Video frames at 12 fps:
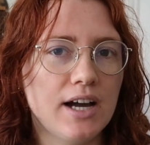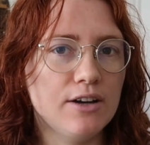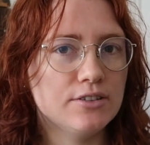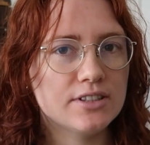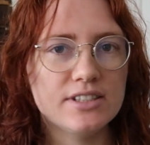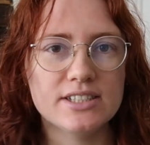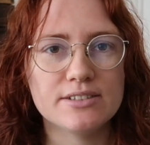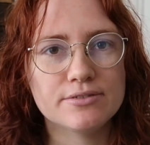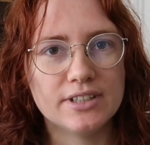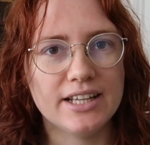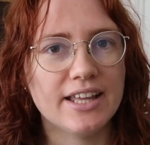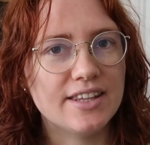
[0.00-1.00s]
I also just
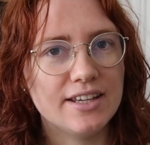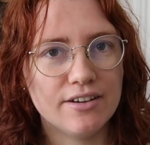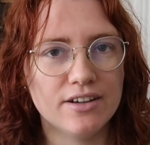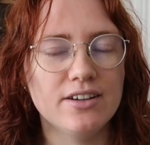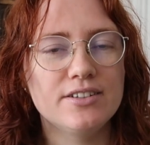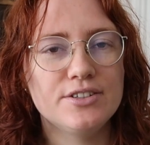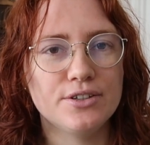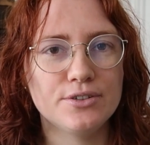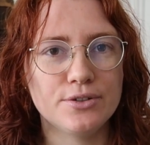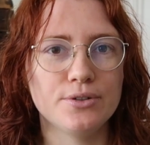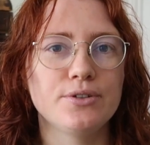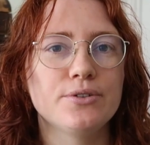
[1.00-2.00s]
really had the urge
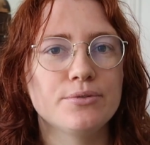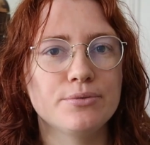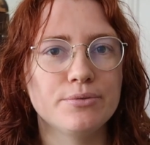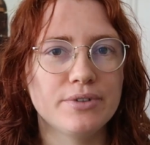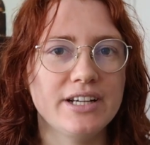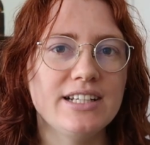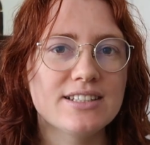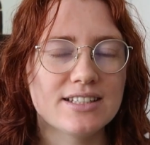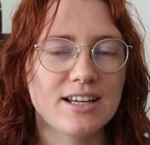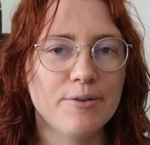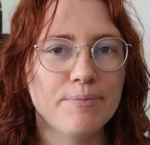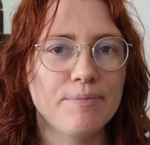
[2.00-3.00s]
to read
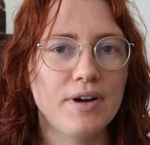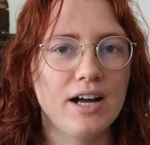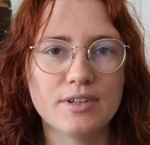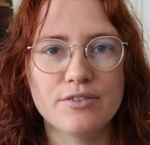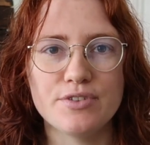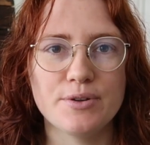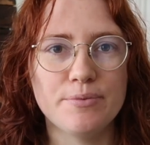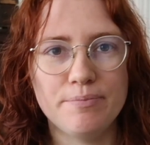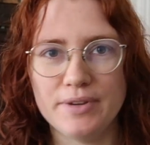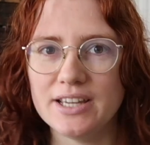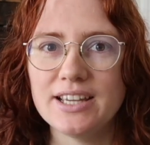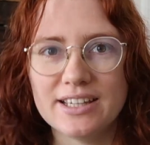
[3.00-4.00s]
some of the
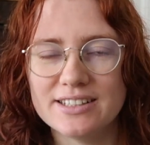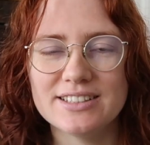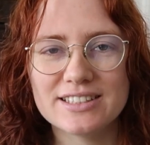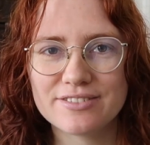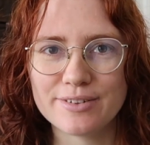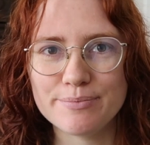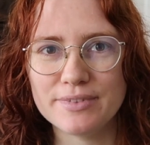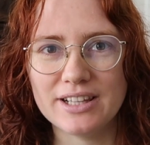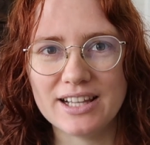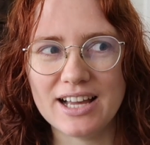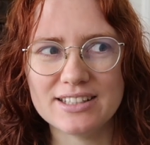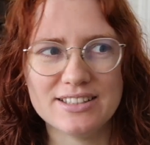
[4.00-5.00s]
big hitters from the
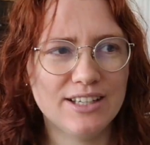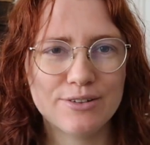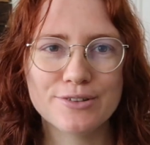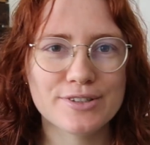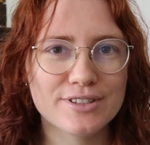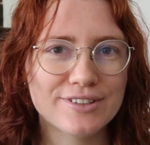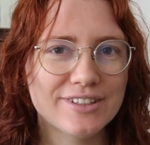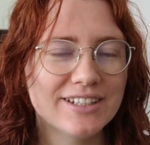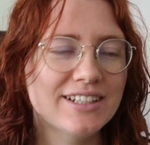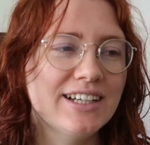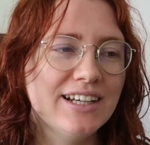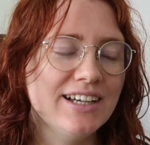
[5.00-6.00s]
last year or
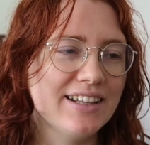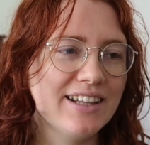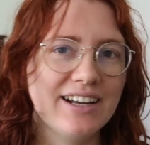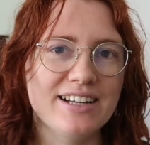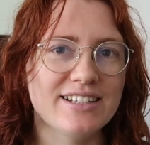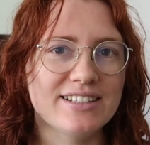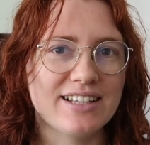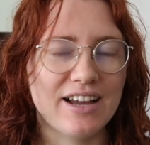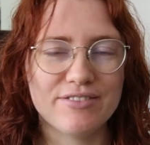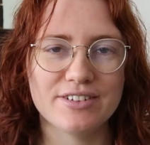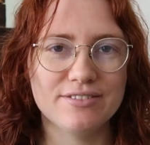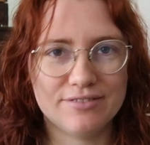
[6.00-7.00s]
so that I just
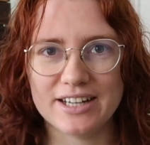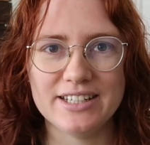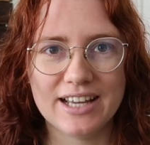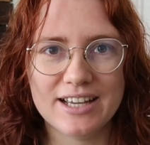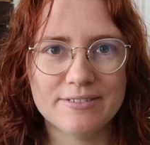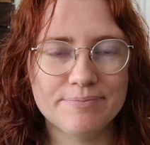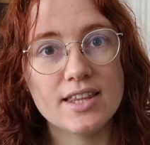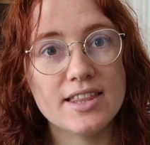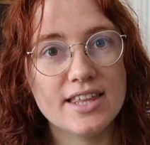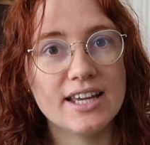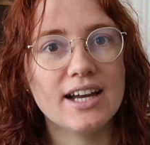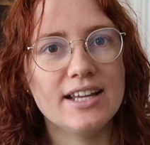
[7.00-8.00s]
haven't read yet. The
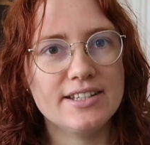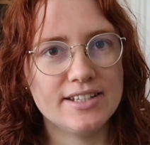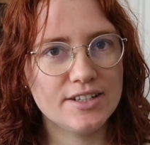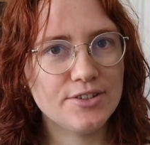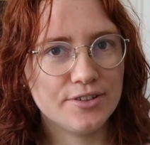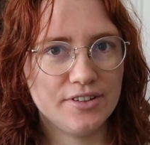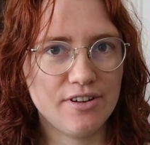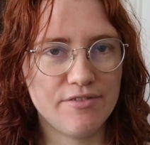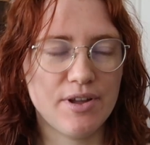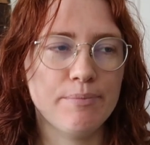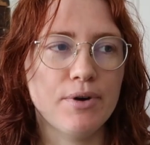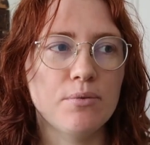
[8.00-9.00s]
thing I did do in
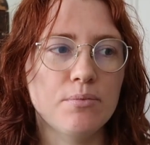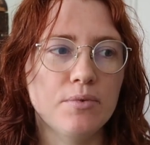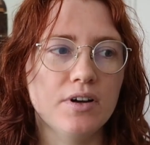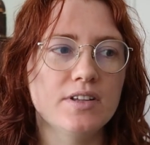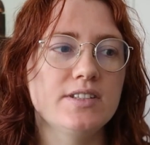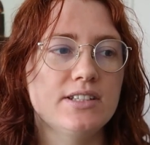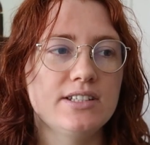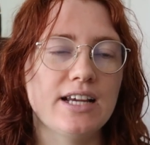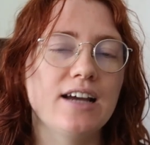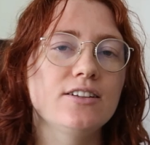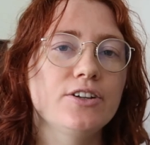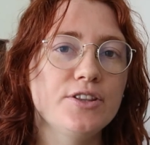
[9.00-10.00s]
November was
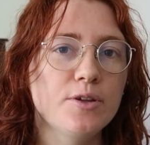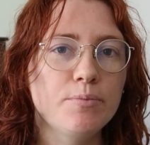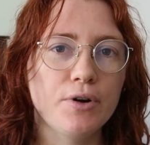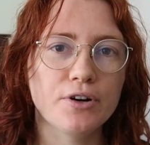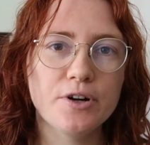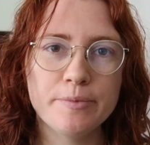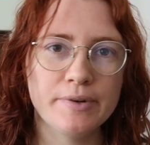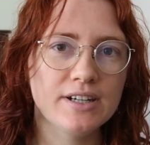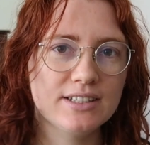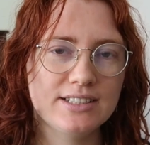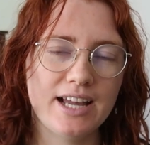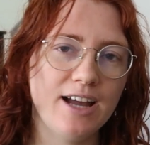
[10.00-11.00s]
download the
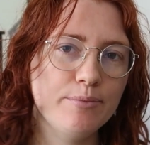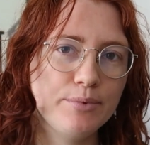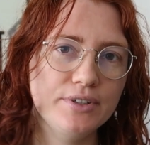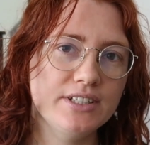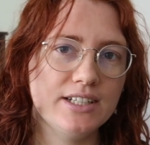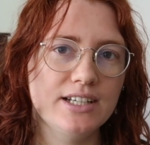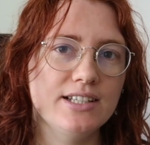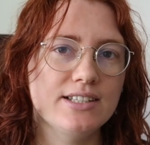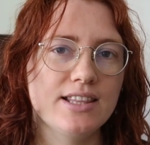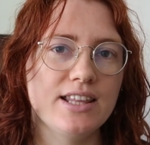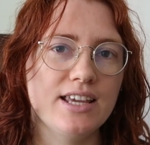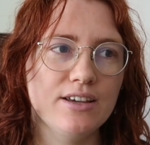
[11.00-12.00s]
BorrowBox app, which is
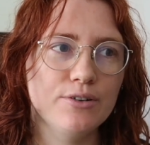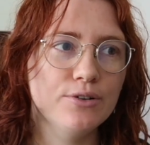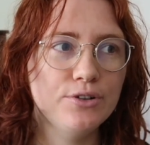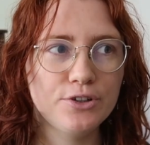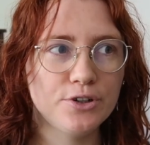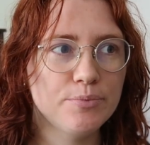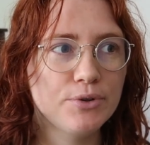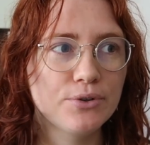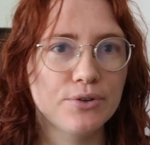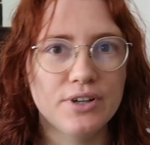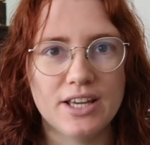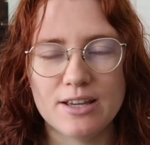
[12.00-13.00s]
the audiobook
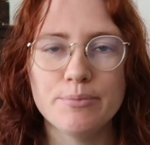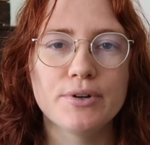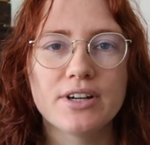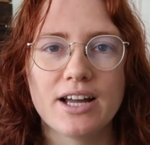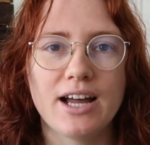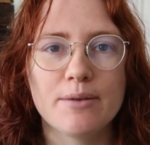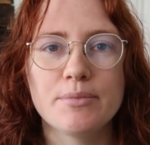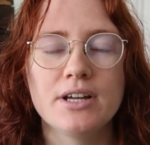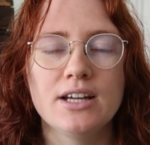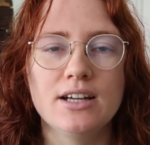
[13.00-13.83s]
or ebook app,